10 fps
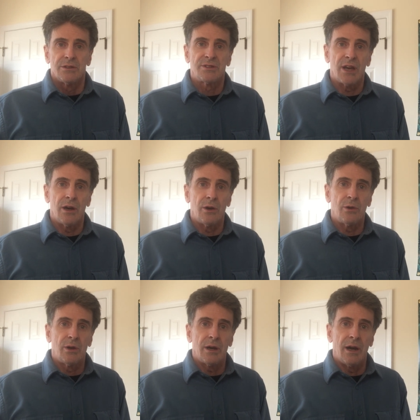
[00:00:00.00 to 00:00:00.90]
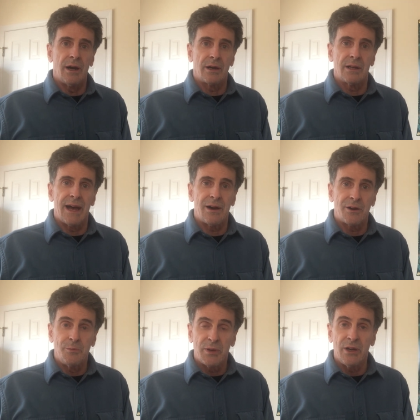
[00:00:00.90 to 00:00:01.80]
So, uh, cloud
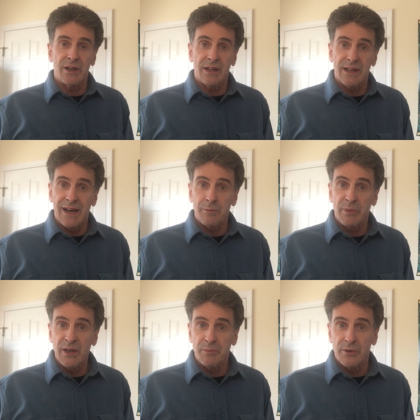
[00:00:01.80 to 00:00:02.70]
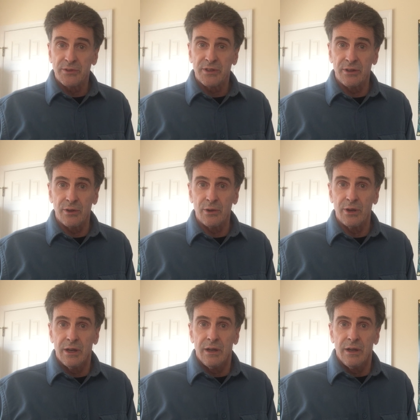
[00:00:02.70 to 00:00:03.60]
computing allowed people to